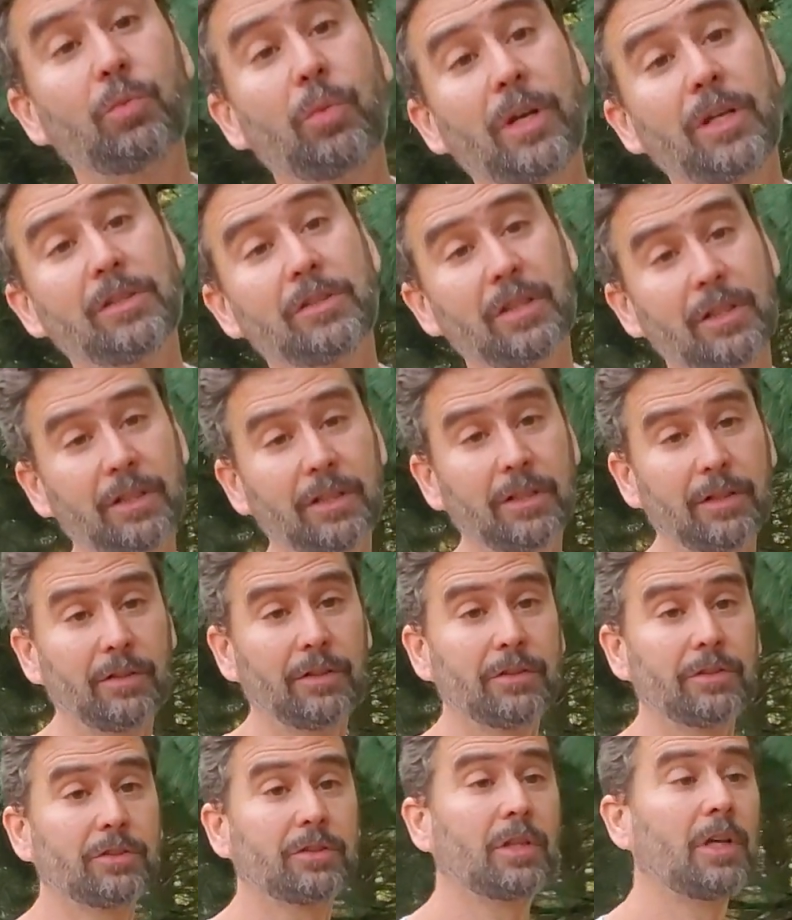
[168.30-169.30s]
waste in here.
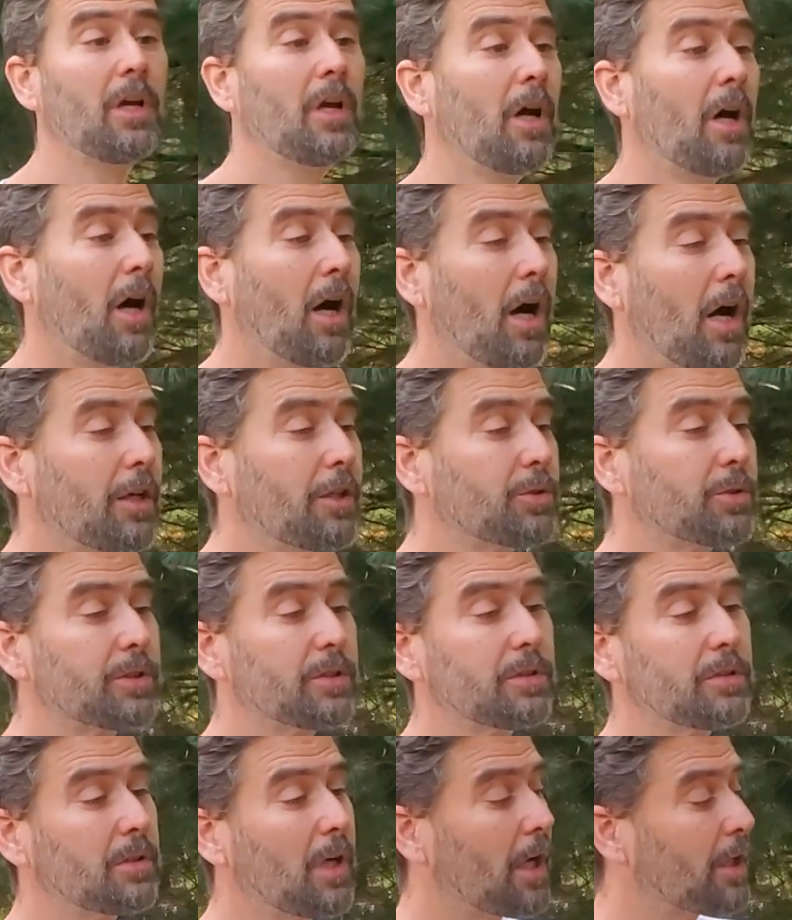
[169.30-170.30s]
There's hundreds
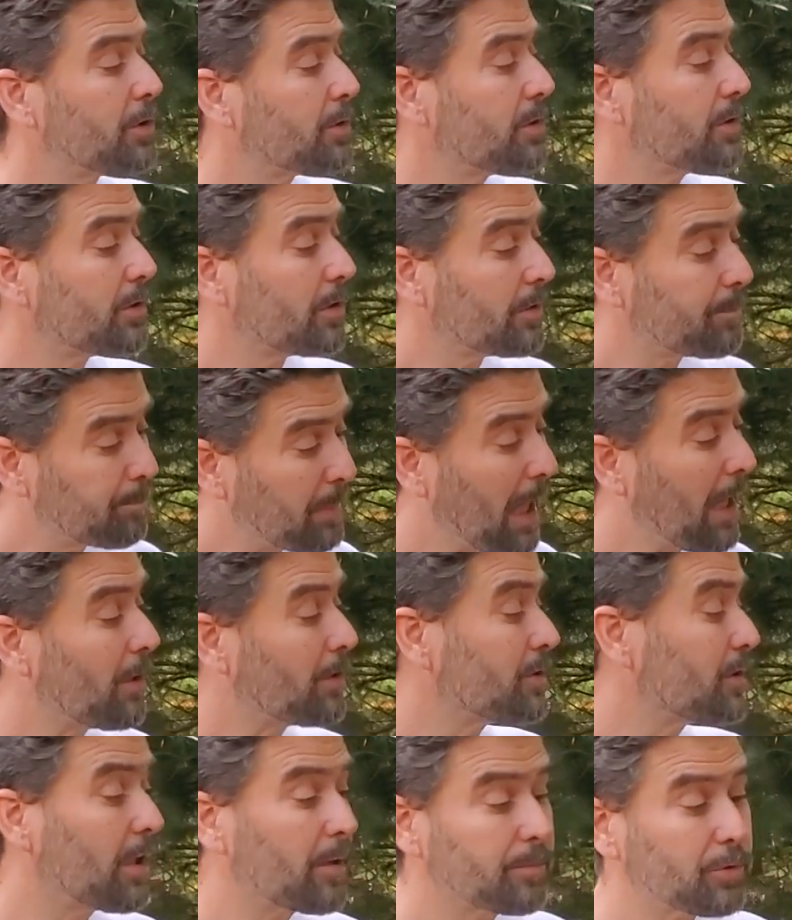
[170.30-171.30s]
and hundreds of
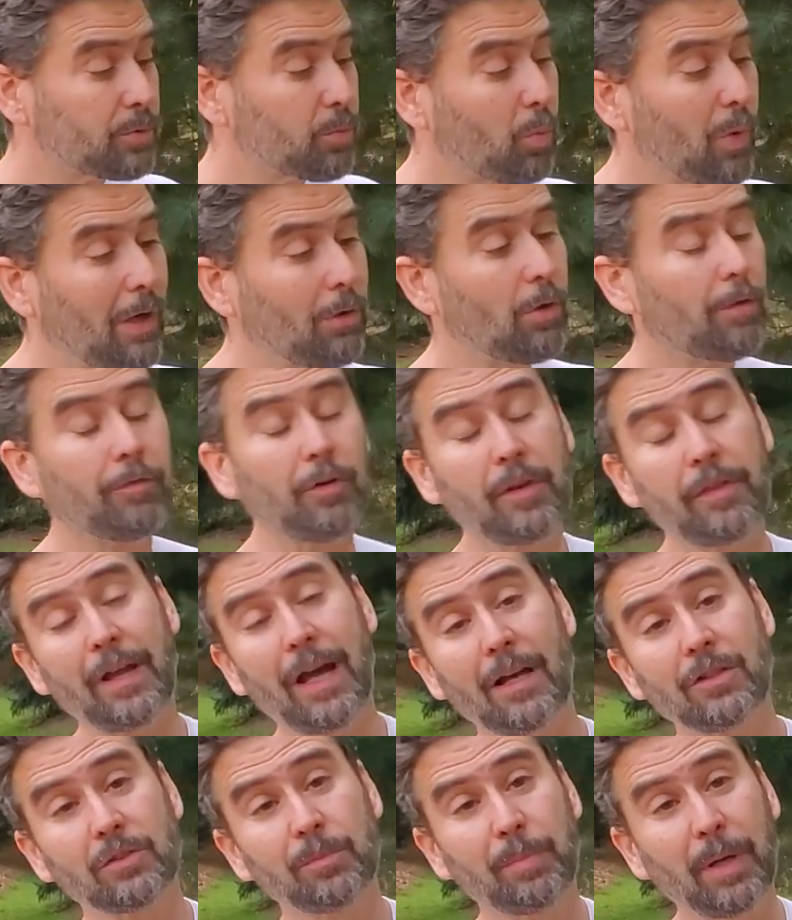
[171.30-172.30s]
pounds, well over
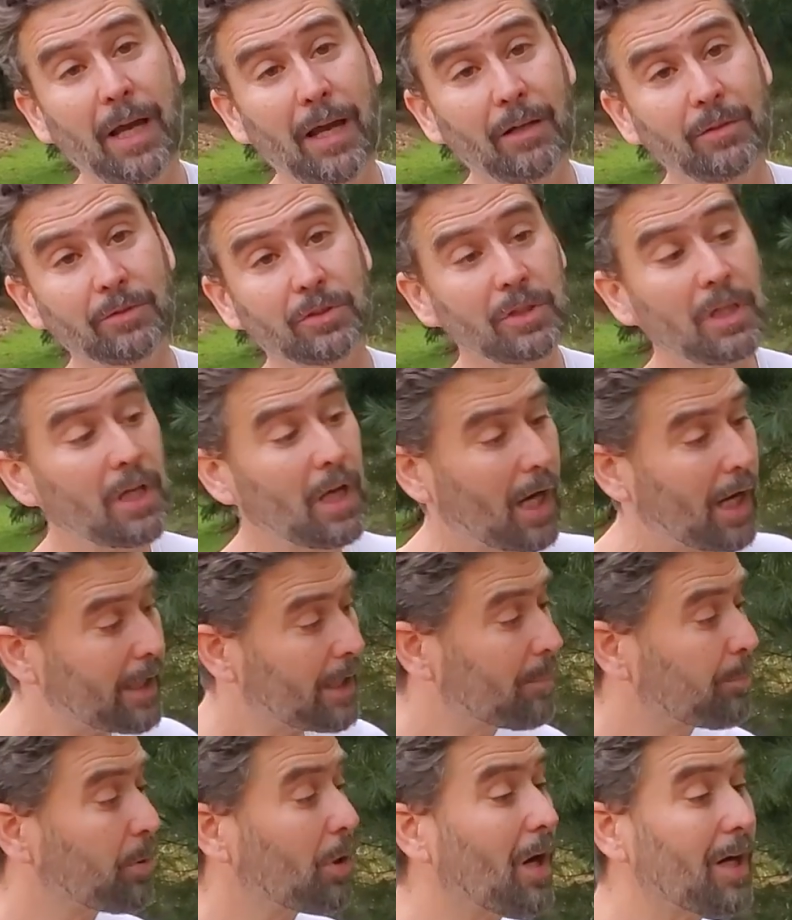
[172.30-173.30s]
1,000 pounds I
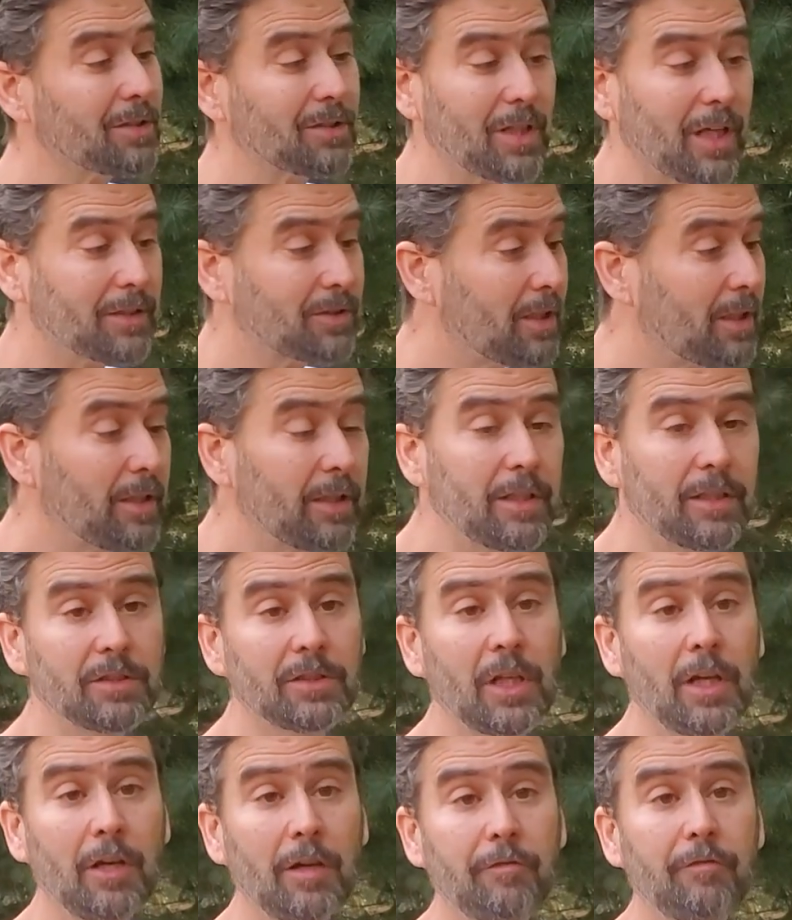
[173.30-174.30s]
can process in these
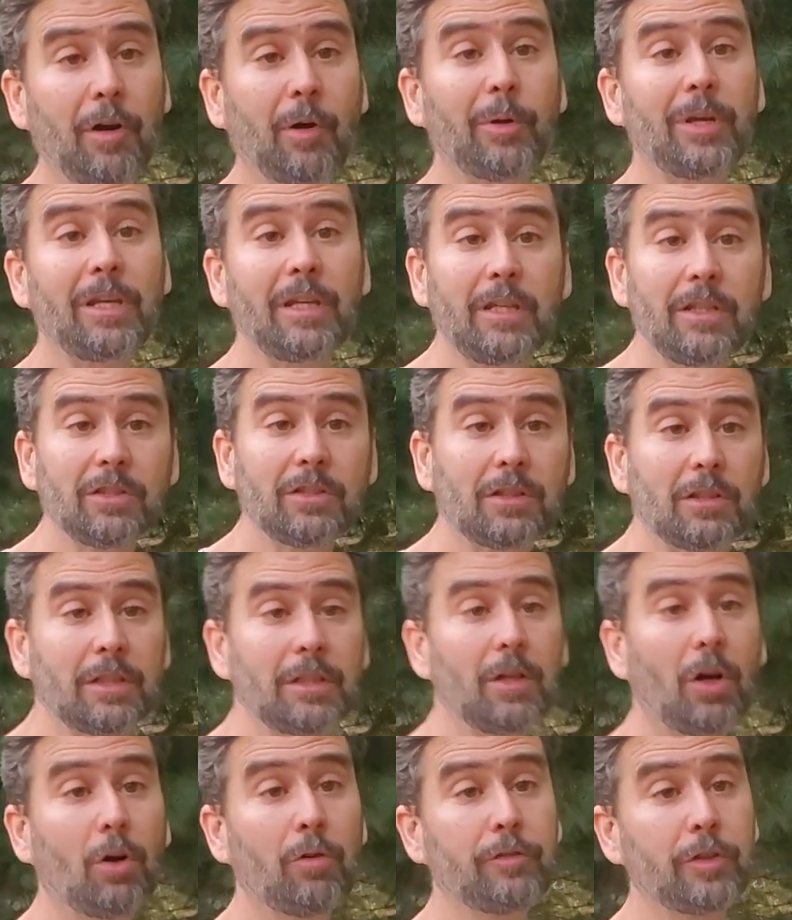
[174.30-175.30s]
very
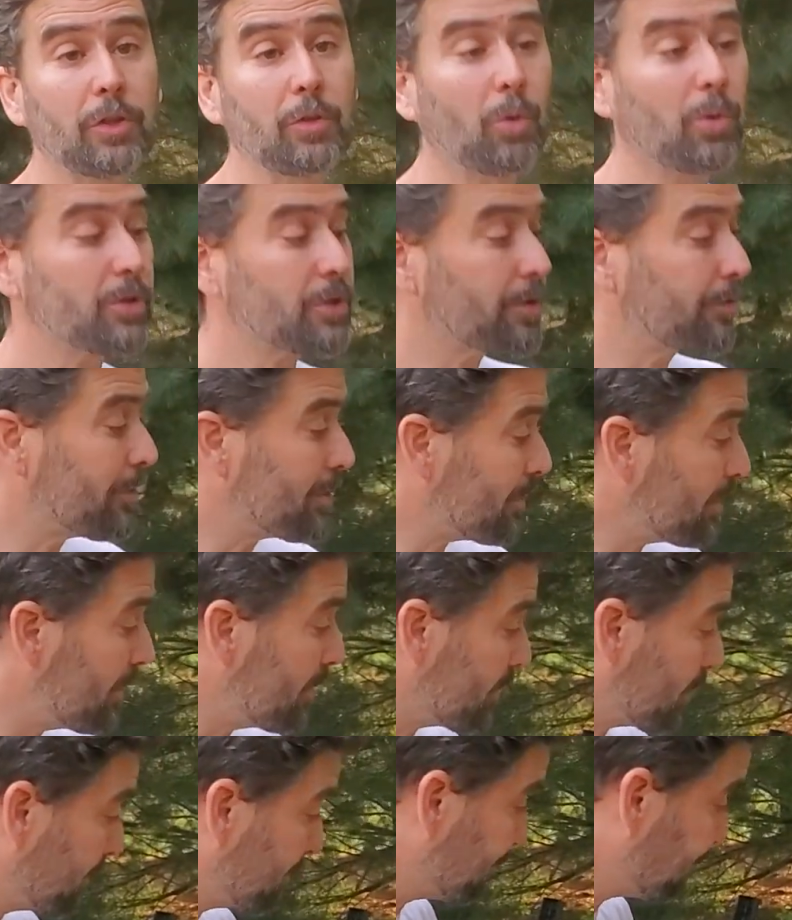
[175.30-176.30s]
easily over the course of a
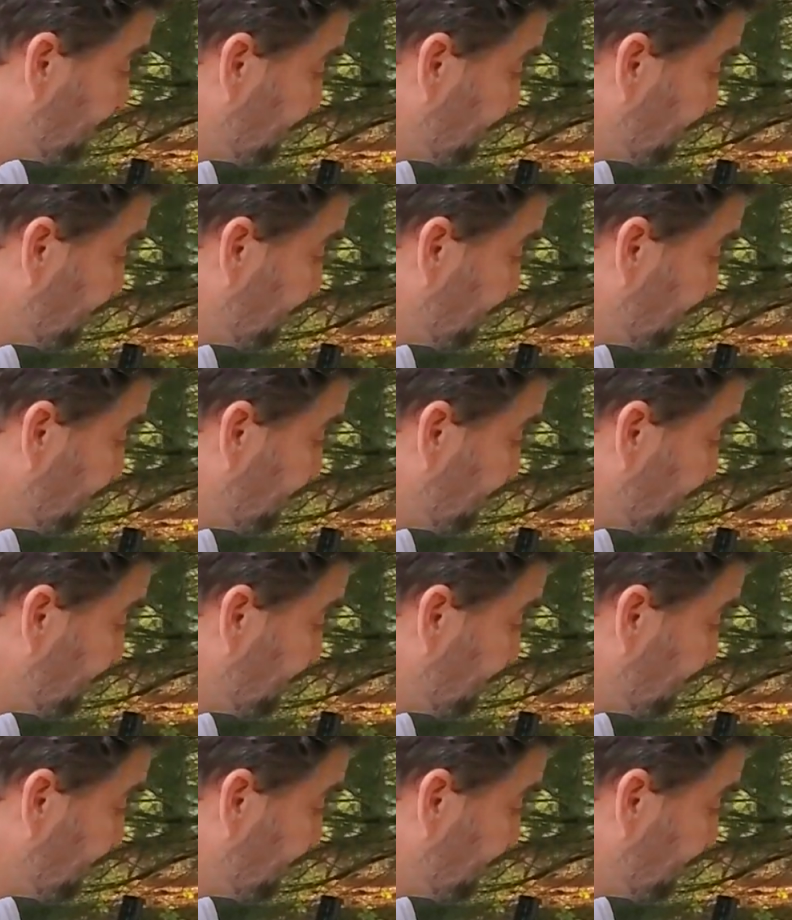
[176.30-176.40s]
season.